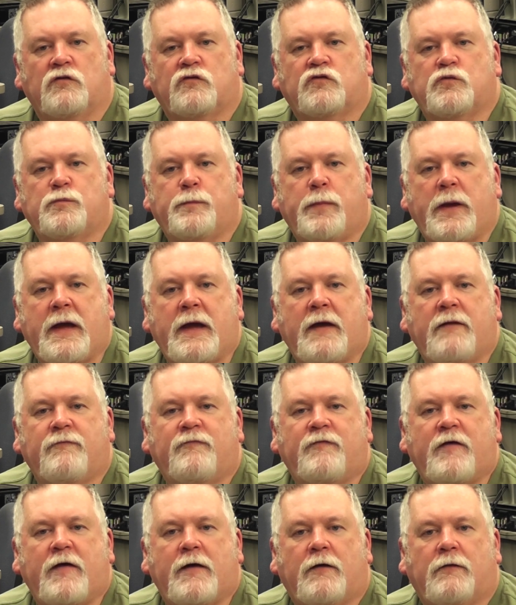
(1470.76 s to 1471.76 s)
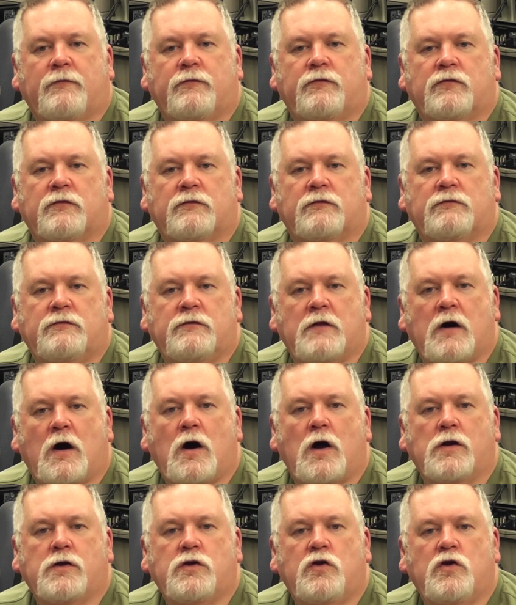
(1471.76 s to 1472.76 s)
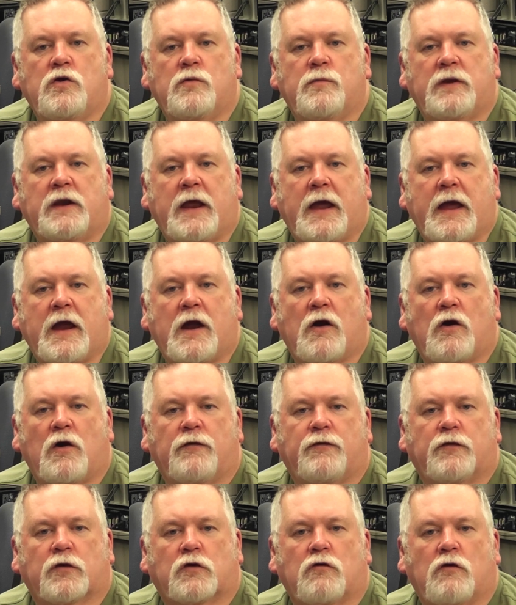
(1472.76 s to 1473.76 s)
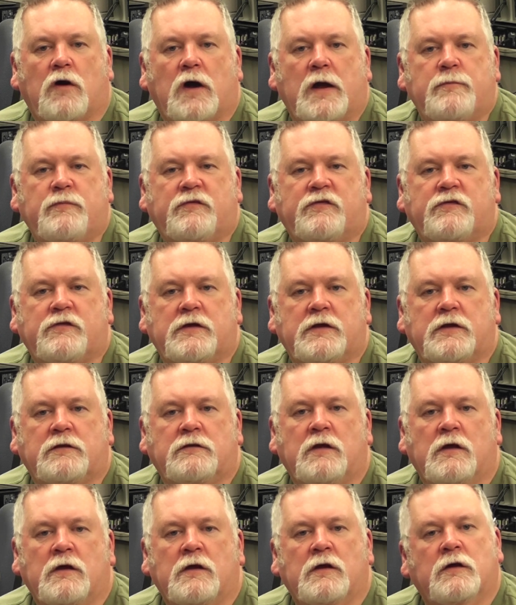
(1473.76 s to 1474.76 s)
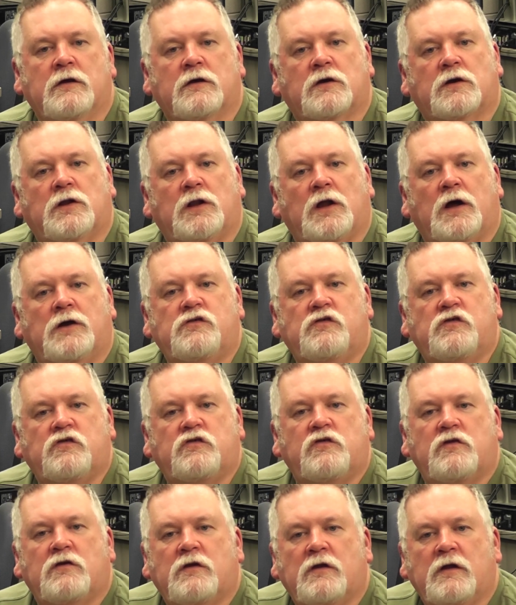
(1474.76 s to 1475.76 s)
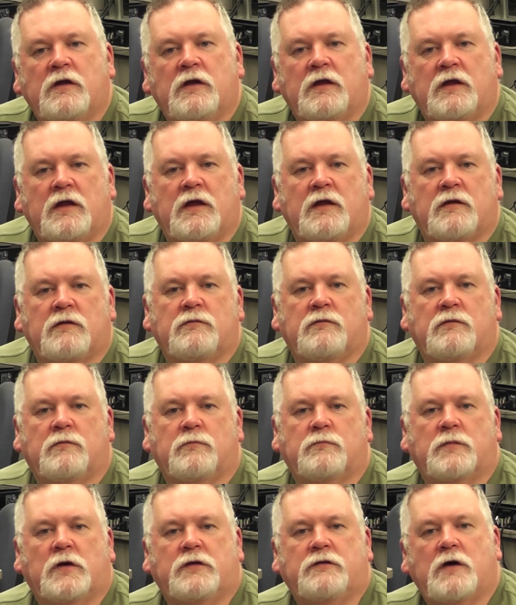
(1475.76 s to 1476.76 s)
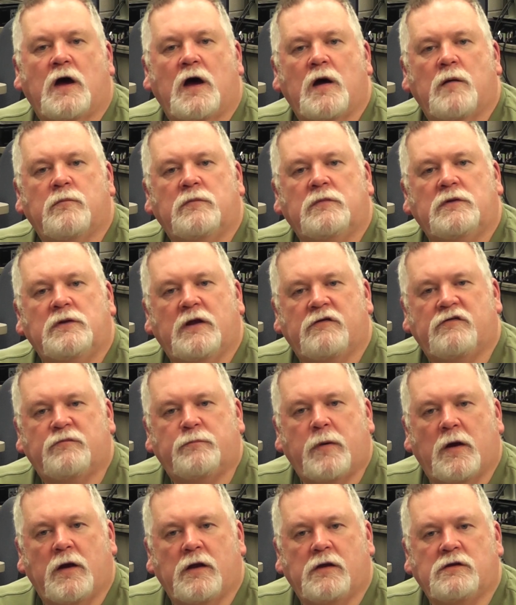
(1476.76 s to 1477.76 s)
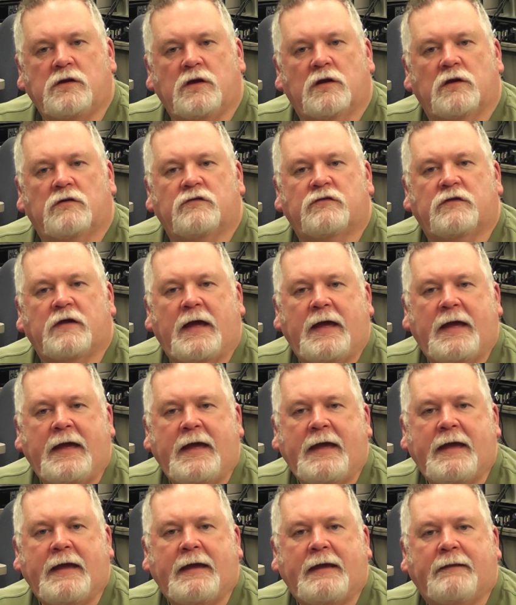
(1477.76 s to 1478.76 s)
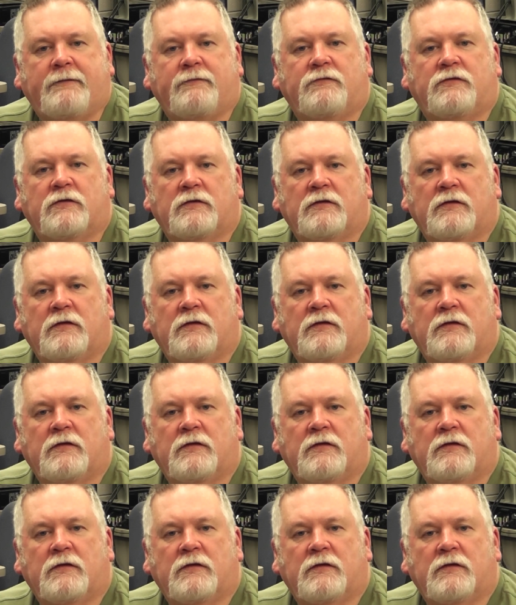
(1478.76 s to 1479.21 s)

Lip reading: Dupin found non-human hair at the crime scene clutched in Madame L'Espagne's hand.